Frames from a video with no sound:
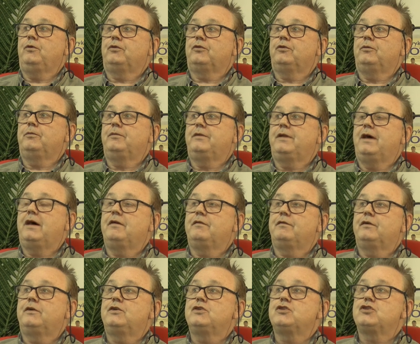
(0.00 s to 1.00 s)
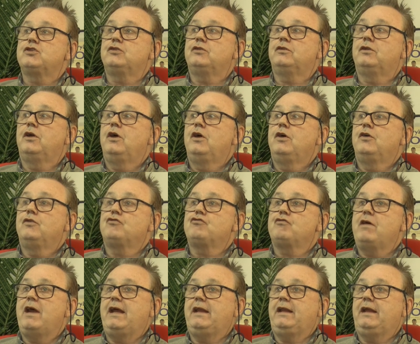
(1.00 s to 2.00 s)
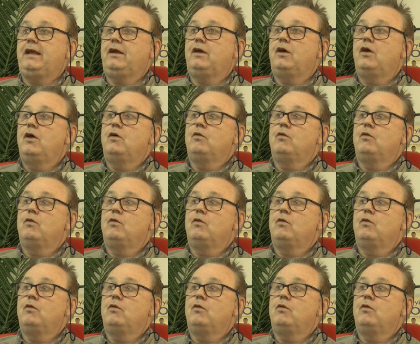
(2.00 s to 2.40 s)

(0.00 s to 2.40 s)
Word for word: some diversion training,